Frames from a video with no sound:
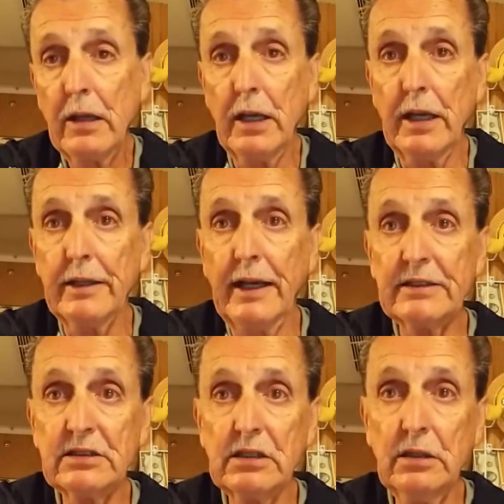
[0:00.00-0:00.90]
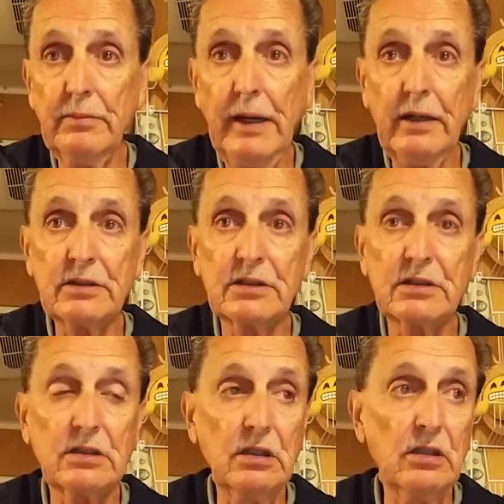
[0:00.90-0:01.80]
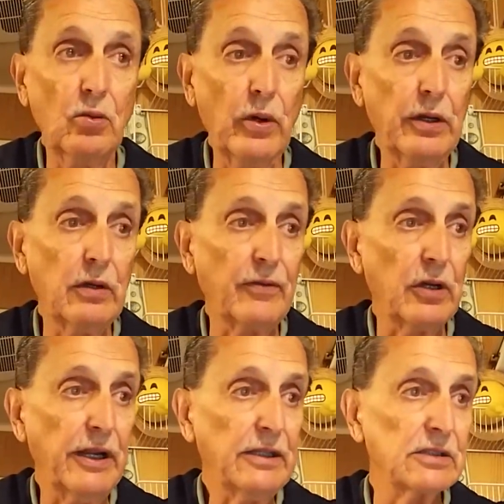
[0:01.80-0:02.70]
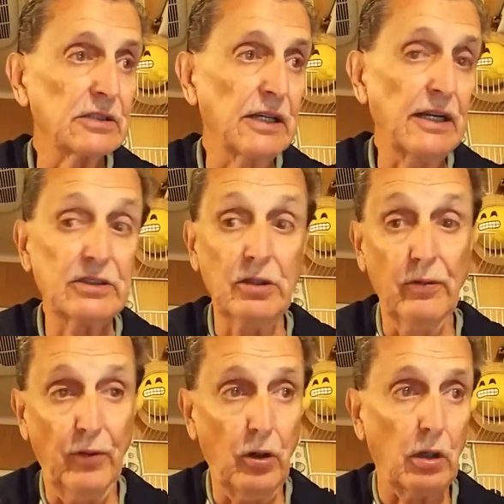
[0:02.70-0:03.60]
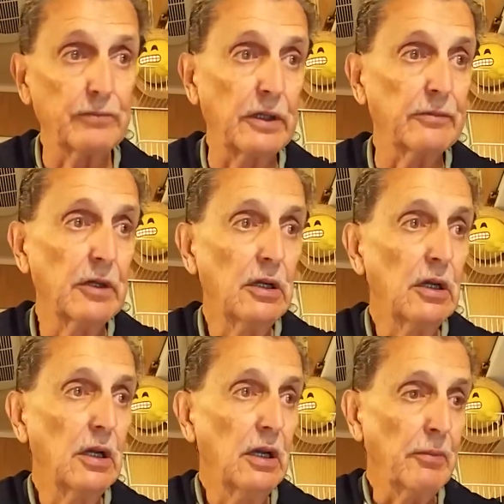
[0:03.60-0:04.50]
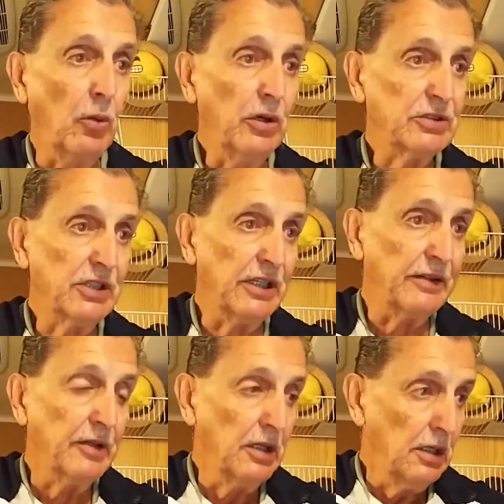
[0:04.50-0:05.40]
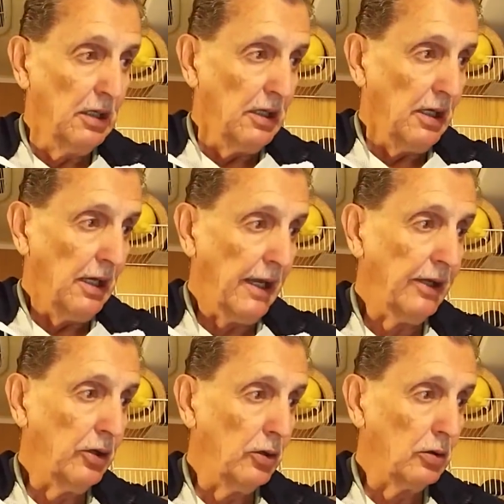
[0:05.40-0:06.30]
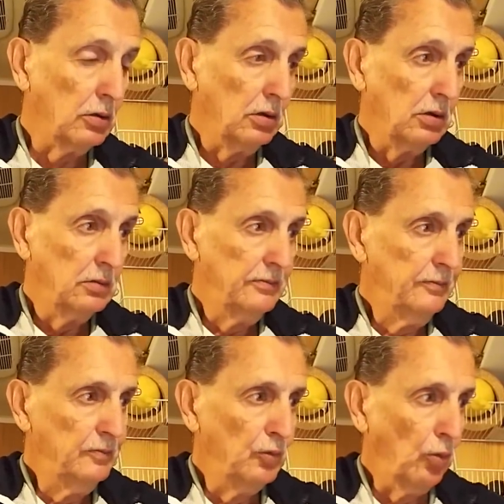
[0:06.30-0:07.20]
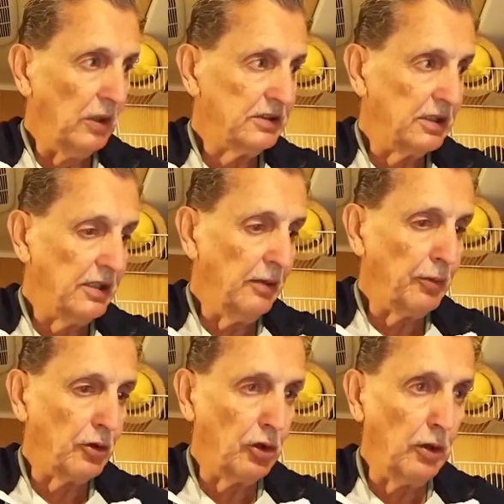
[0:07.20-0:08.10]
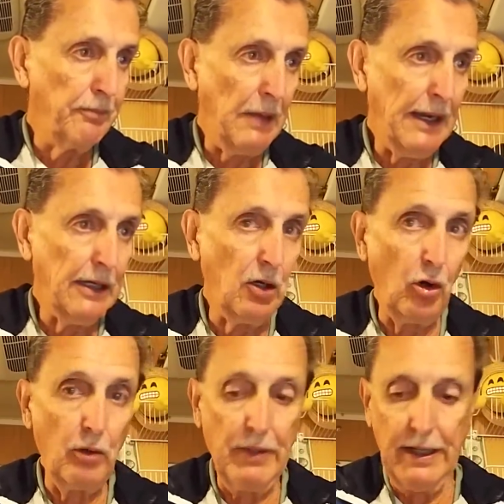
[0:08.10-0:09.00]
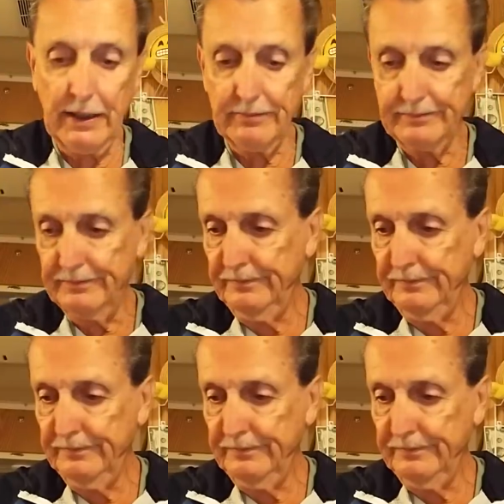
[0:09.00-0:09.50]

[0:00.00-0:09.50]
And that's about uh, winter for Texas, guys, so far. I mean, but we'll see. Hey, Google, What's the temperature in Bangor, Maine?